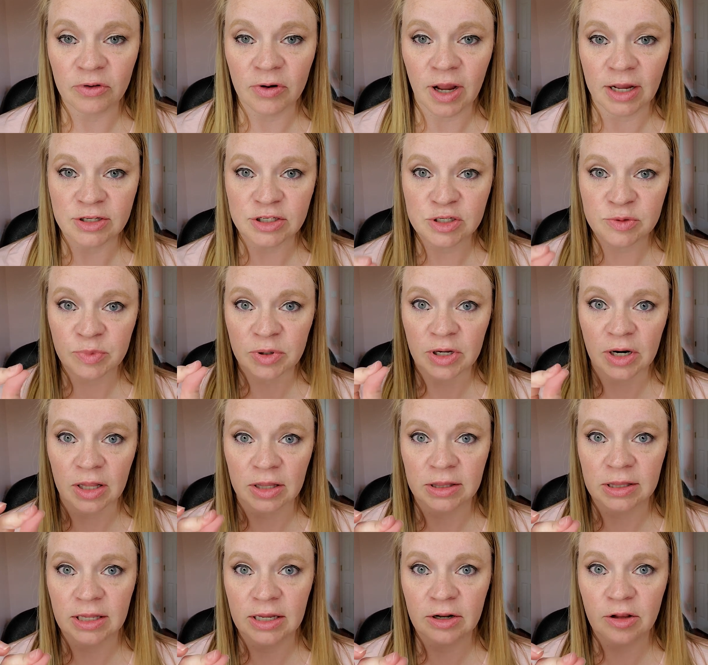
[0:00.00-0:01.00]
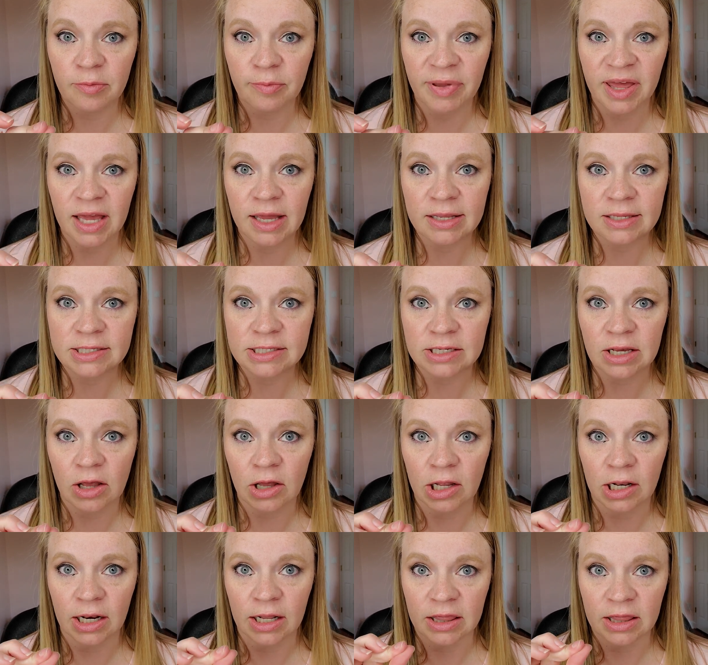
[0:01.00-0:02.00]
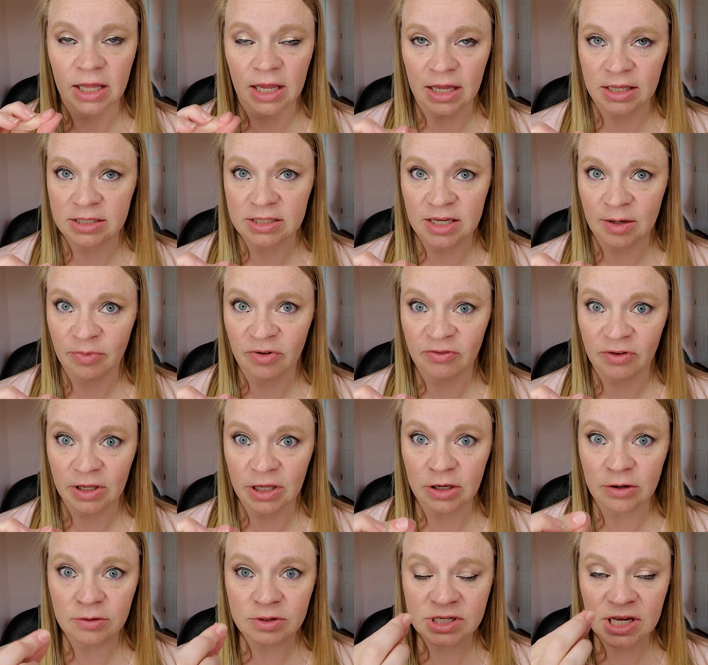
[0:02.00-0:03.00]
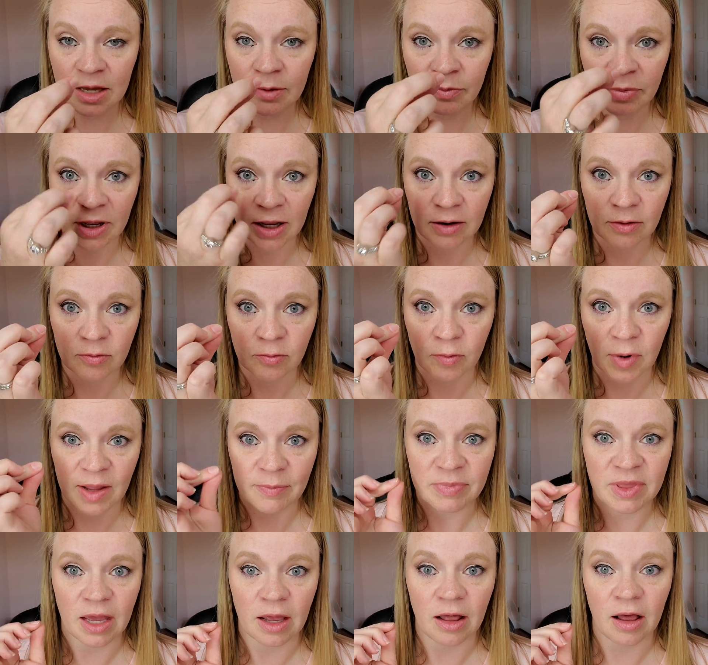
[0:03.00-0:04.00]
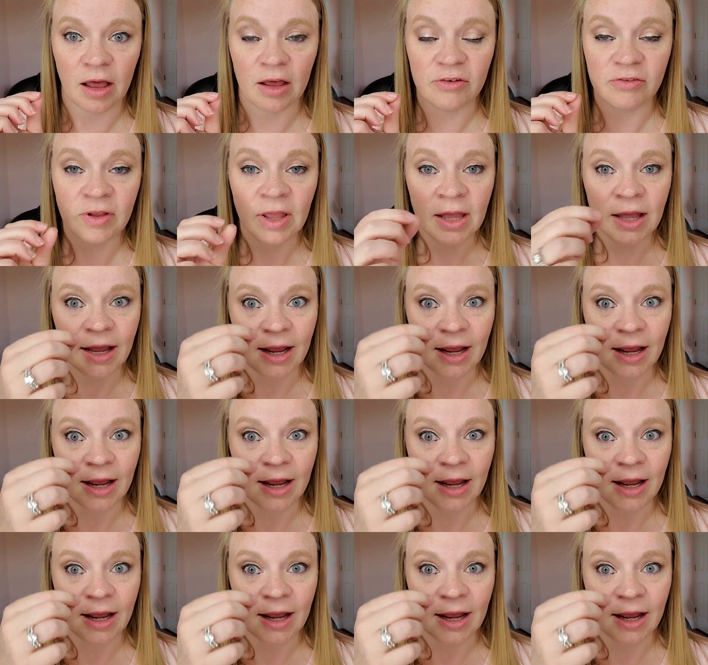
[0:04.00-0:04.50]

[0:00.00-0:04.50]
I just put a little bit on the tip of a Q-tip and wipe that off.